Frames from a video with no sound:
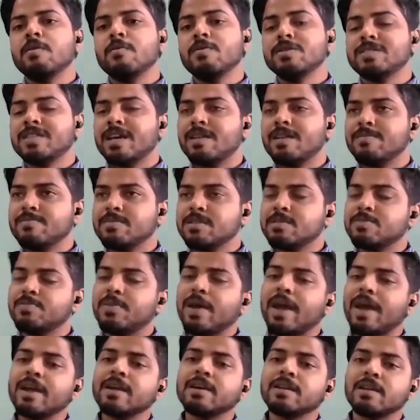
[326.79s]
which helped this
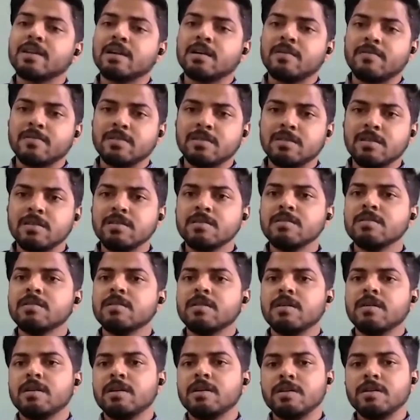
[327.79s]
bank recover the
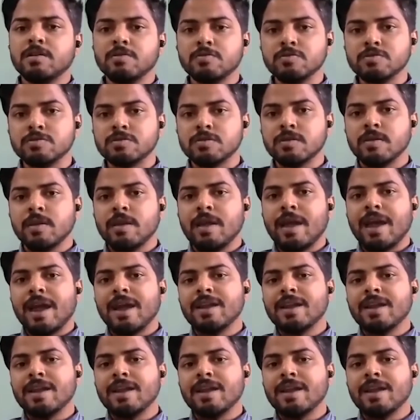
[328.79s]
dues.